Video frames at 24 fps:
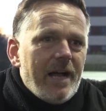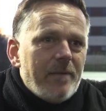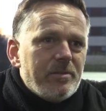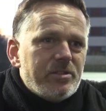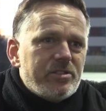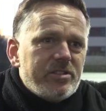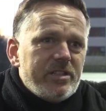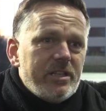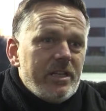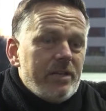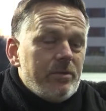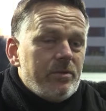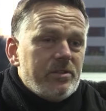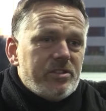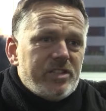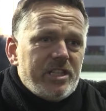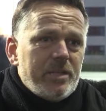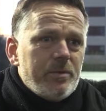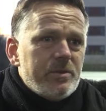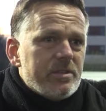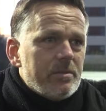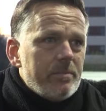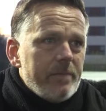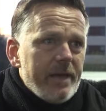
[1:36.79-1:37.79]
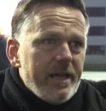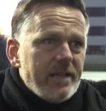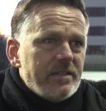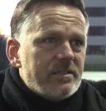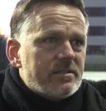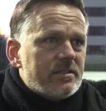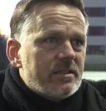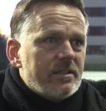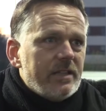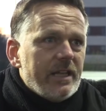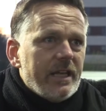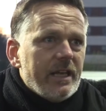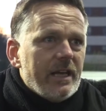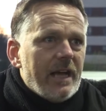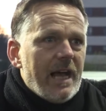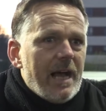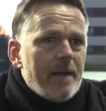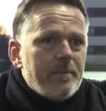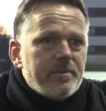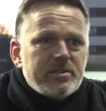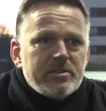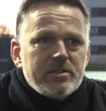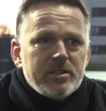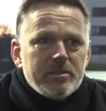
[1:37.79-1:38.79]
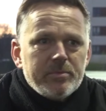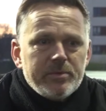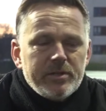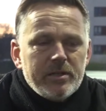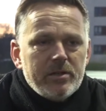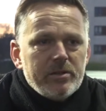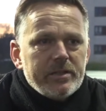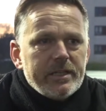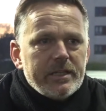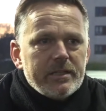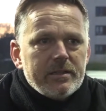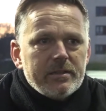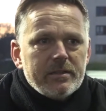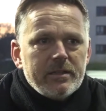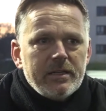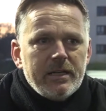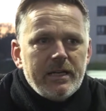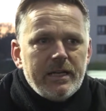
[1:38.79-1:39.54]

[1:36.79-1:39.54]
She was immense today, absolutely brilliant.